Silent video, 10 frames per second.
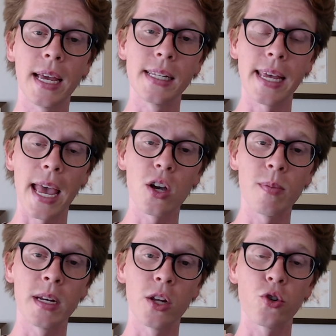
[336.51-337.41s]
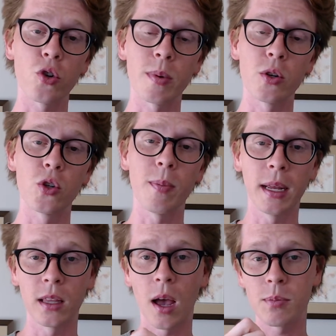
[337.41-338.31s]
entanglement attributed to
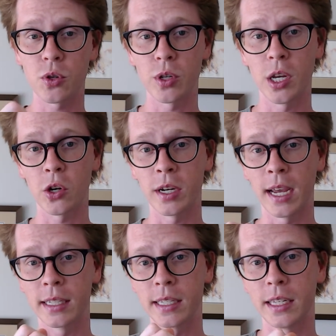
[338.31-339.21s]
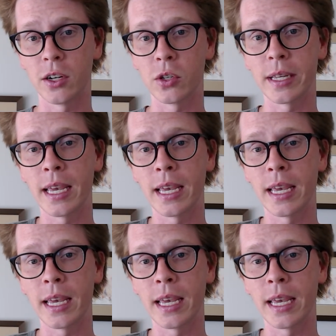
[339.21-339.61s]
Maine lobster gear in 18 years,